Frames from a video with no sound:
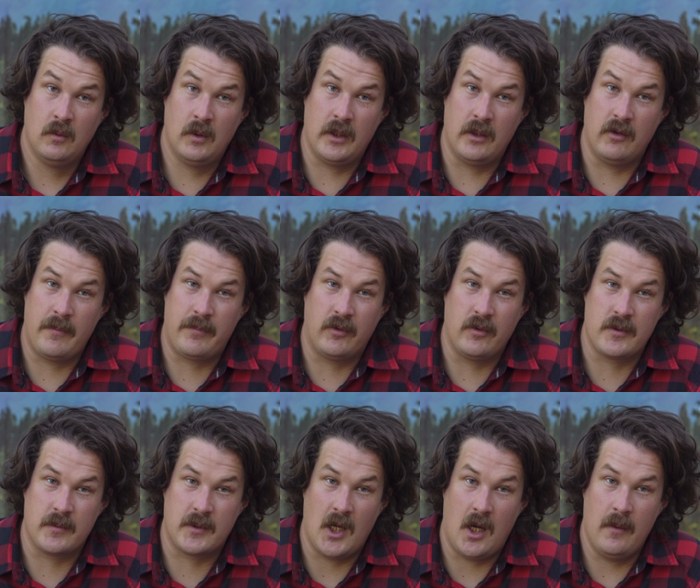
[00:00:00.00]
We're gonna rip through
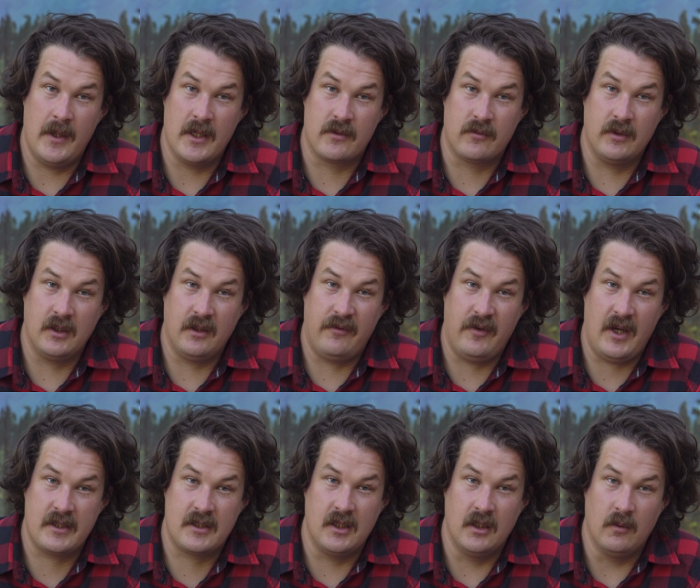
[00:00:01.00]
some comments really
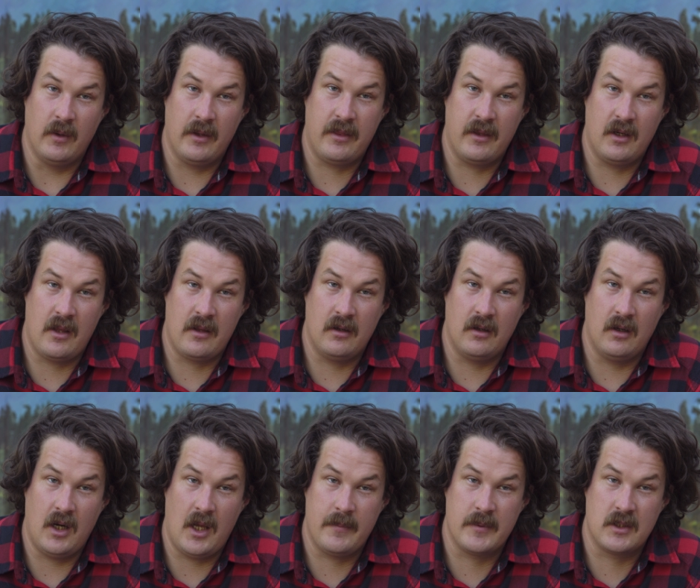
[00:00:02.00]
fast here with
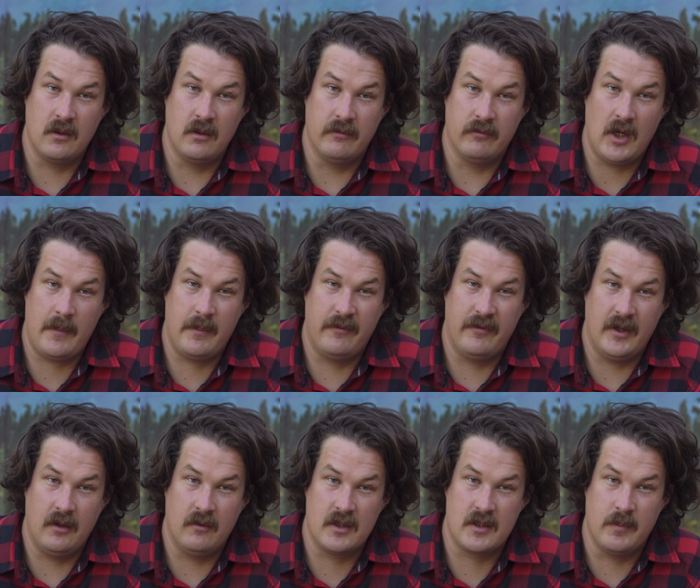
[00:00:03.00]
another episode of Rapid
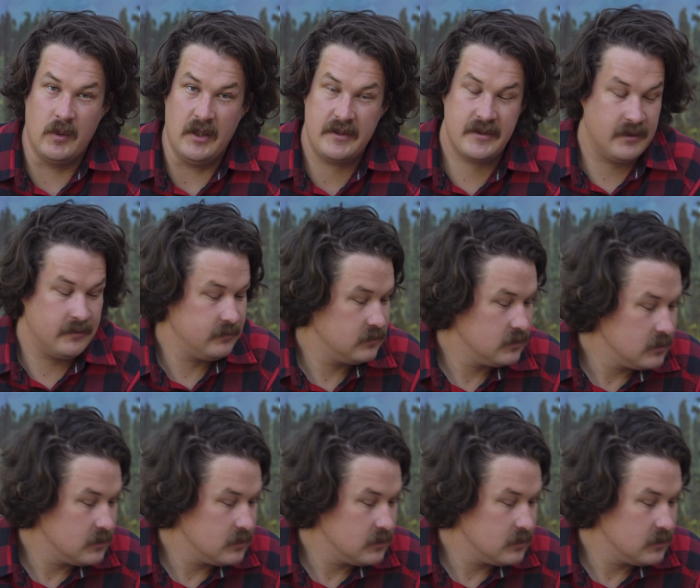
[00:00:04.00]
Fire Response.